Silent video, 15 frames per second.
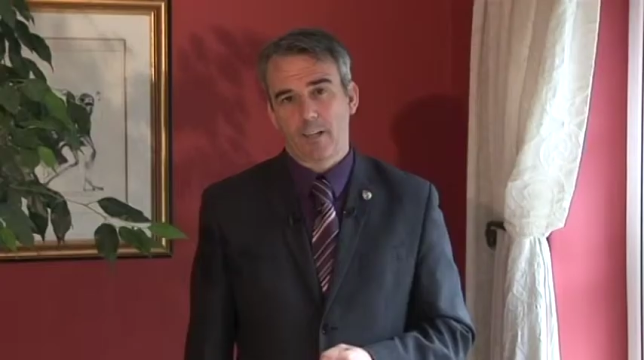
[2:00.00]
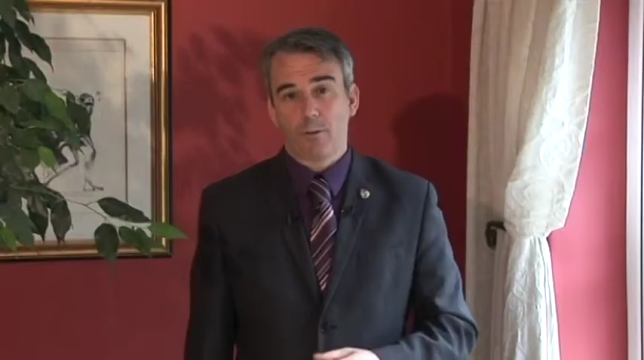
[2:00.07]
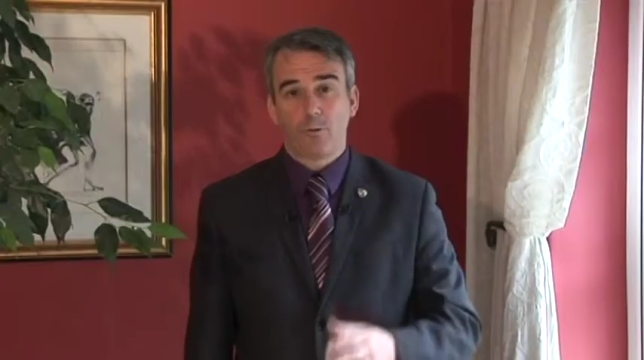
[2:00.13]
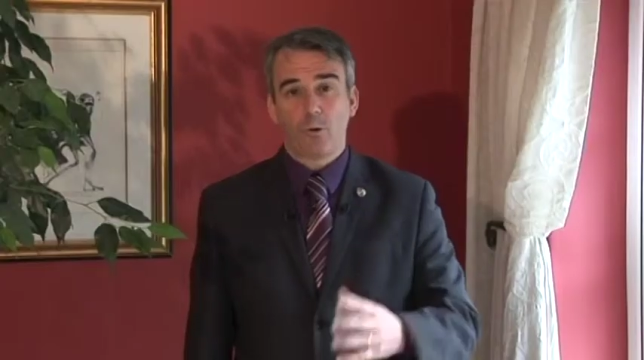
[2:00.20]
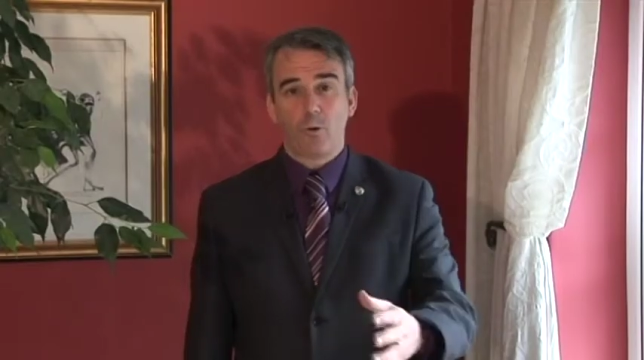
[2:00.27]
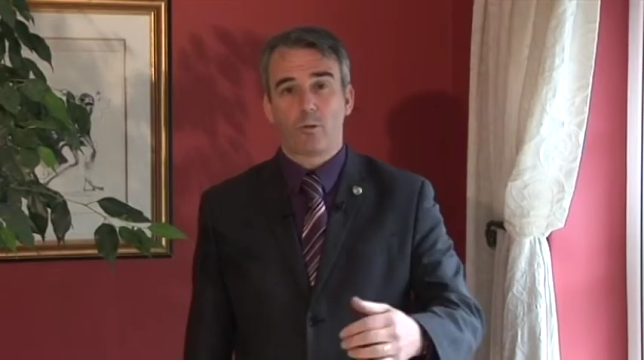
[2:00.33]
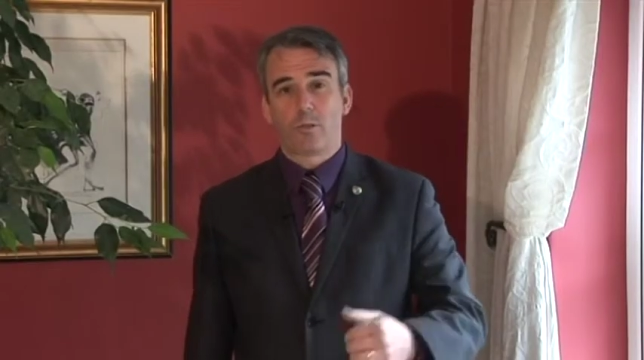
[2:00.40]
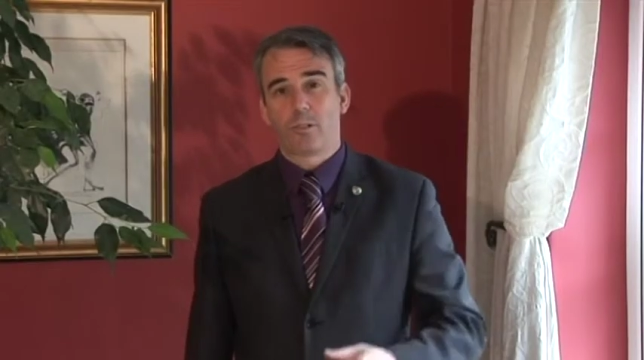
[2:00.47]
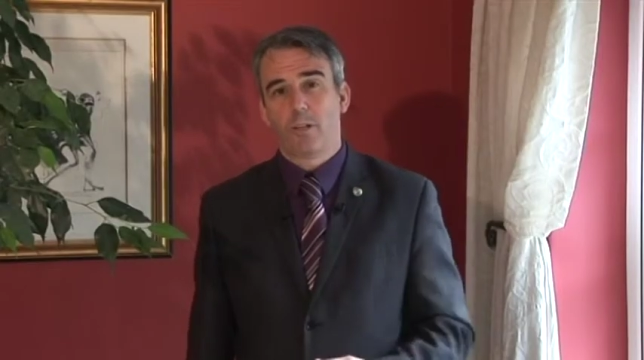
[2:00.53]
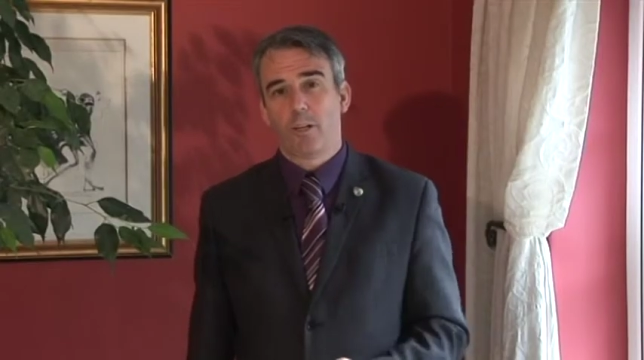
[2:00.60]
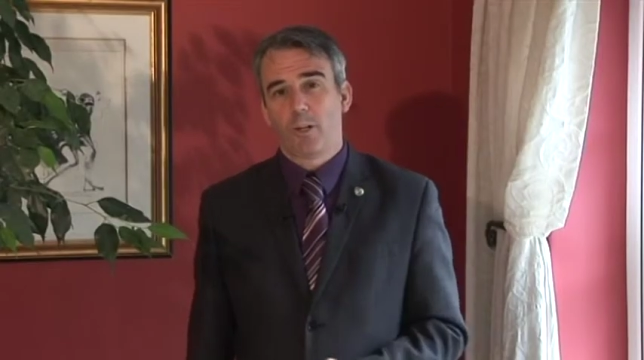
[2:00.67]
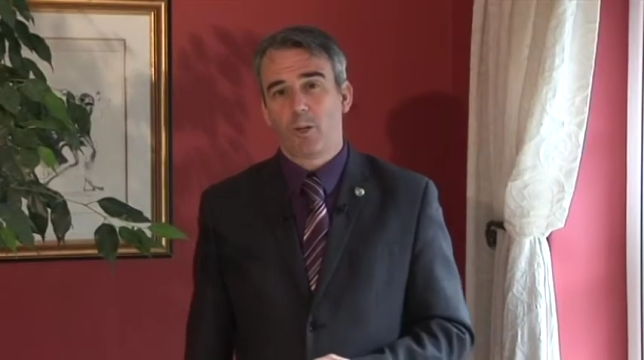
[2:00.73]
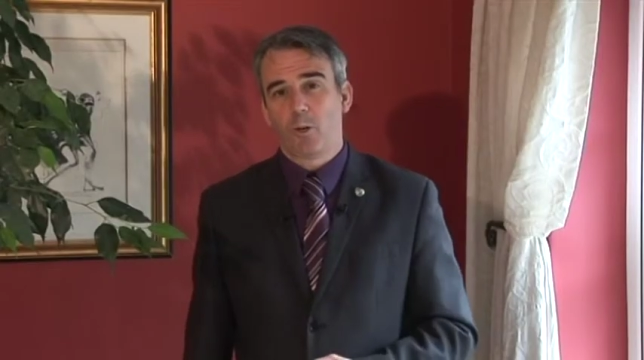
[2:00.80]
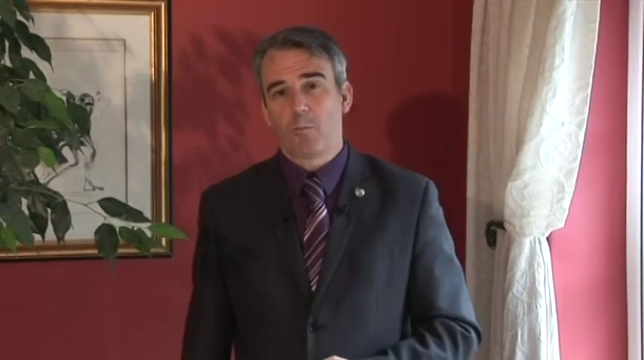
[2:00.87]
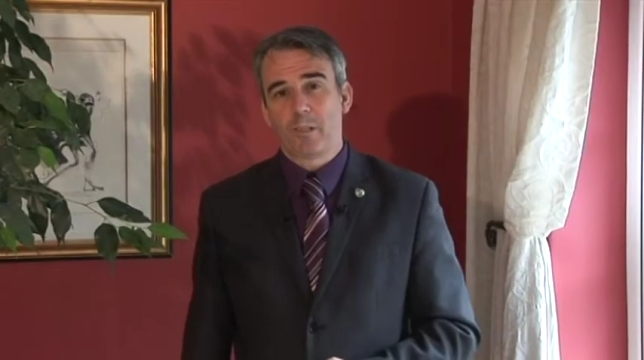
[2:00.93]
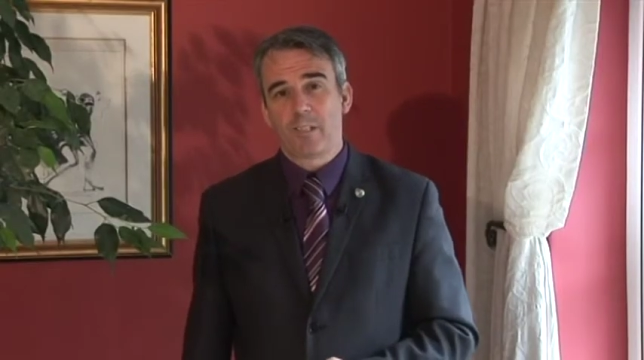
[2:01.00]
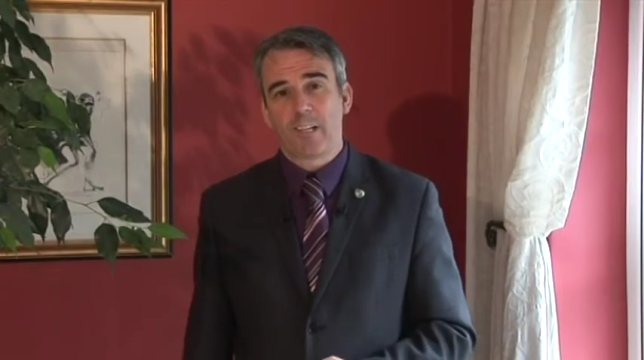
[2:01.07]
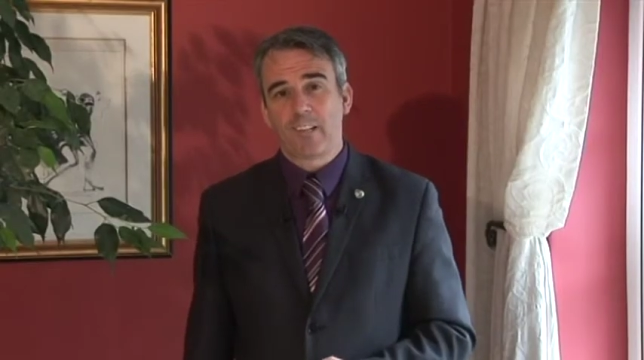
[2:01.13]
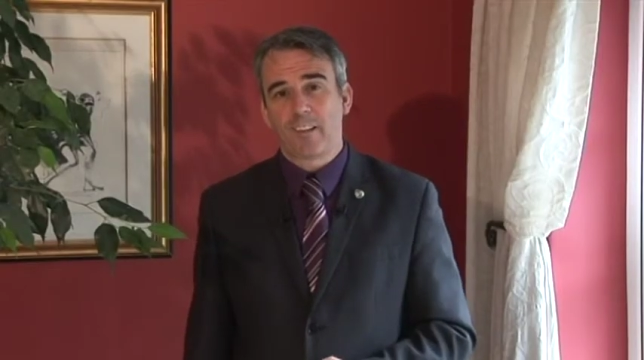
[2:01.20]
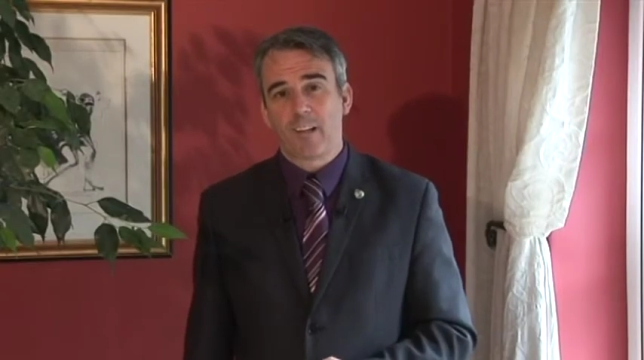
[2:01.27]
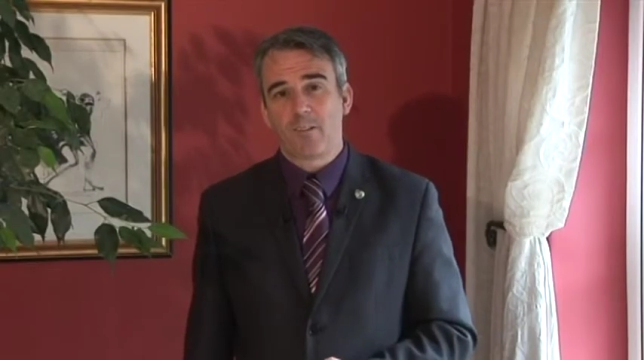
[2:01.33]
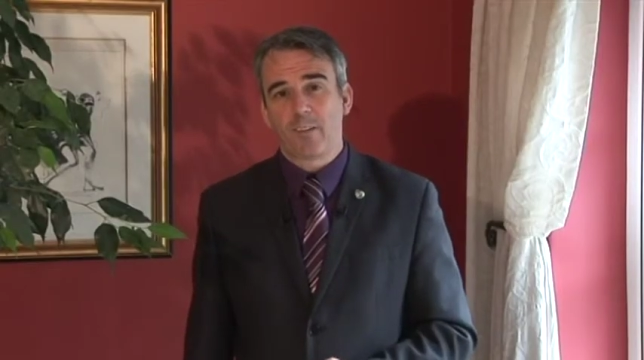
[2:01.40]
Now, of course, you'll be
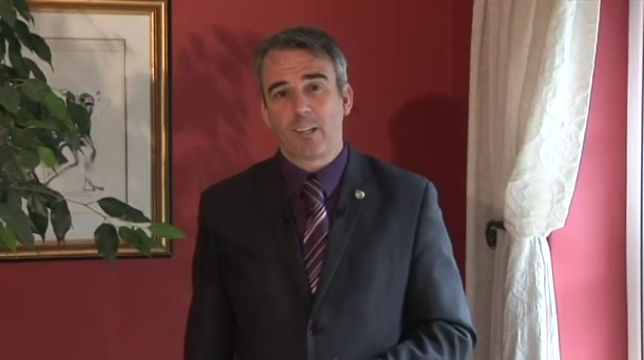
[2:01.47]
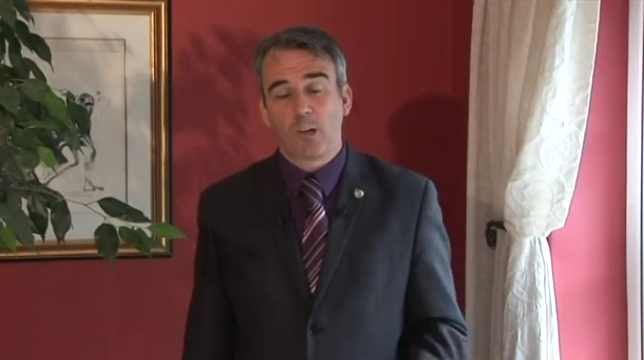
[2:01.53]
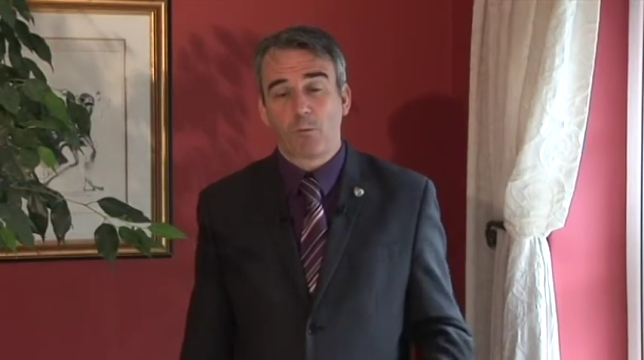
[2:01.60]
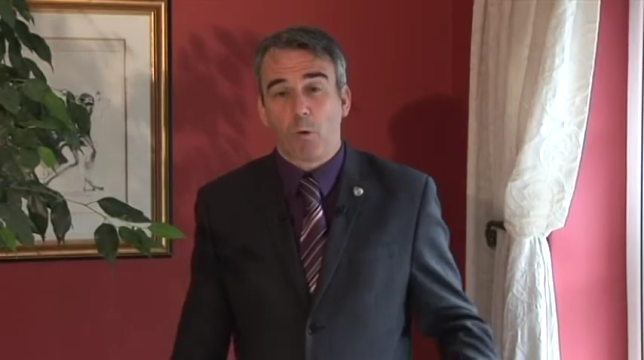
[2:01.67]
sitting there thinking,